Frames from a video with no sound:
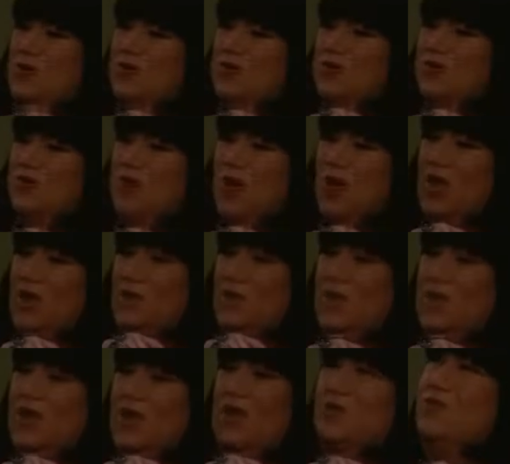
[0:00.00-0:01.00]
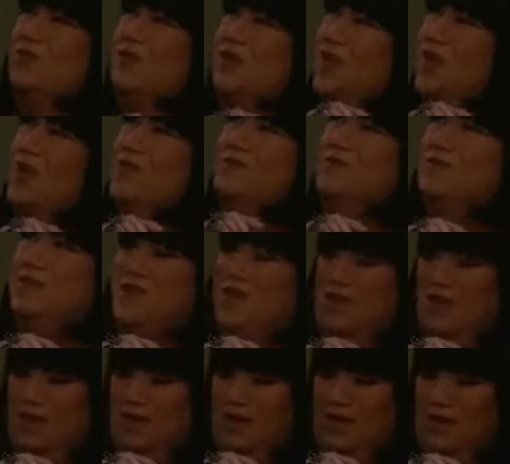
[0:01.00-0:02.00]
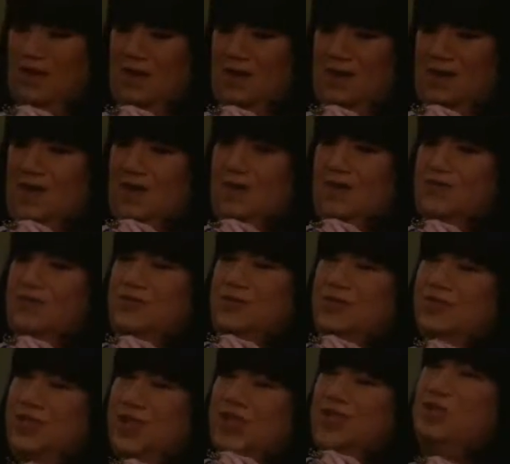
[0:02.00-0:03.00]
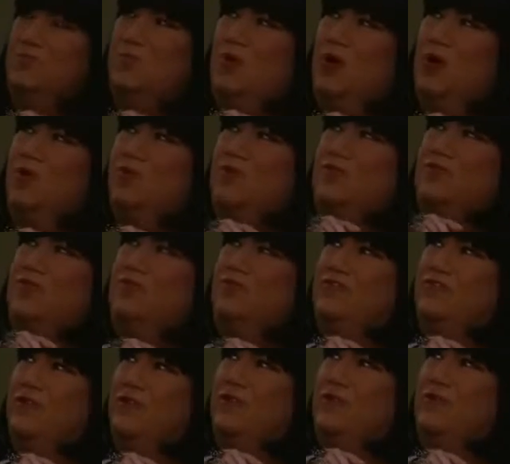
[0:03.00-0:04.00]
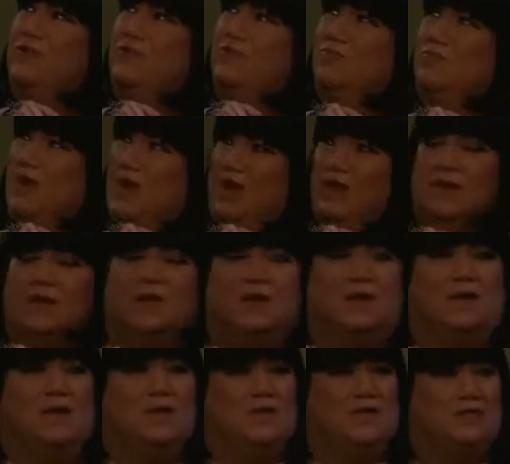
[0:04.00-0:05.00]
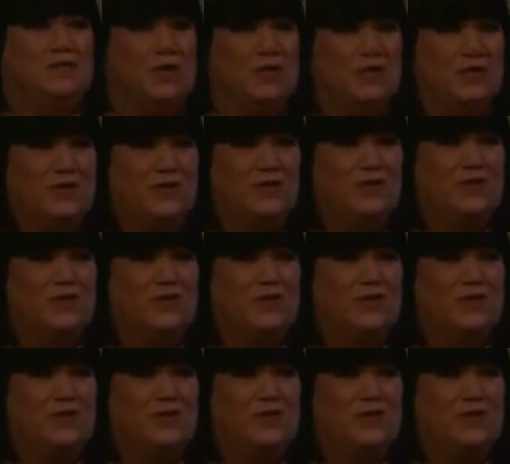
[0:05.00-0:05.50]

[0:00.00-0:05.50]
who thought it would be a good idea to change partners dur right during